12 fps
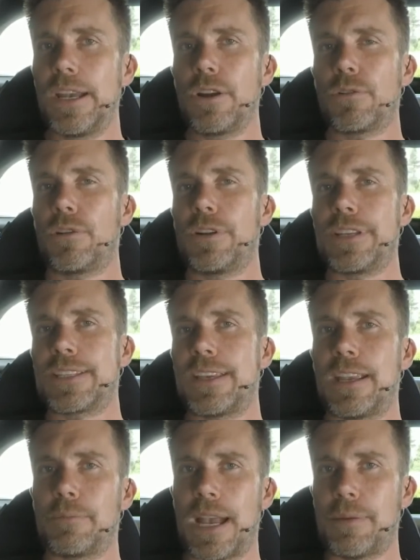We're only
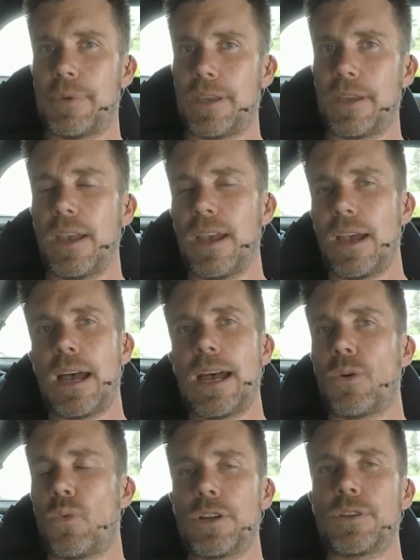seeing maybe
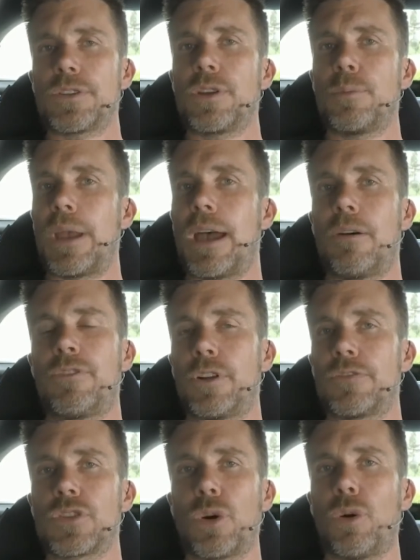uh, one or two pound foot
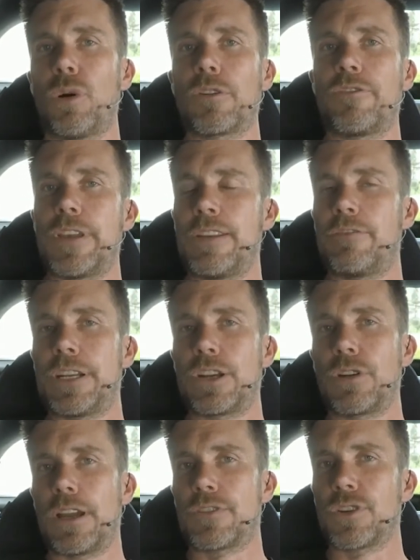of torque for every
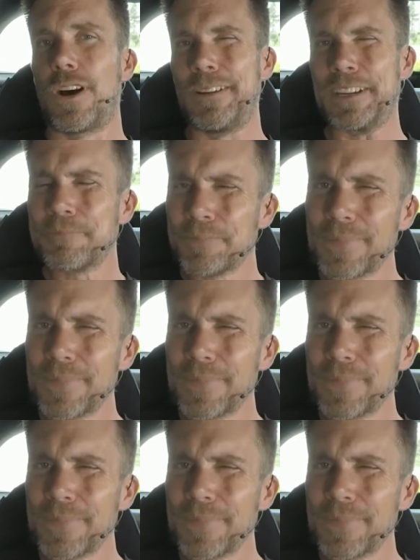degree of timing.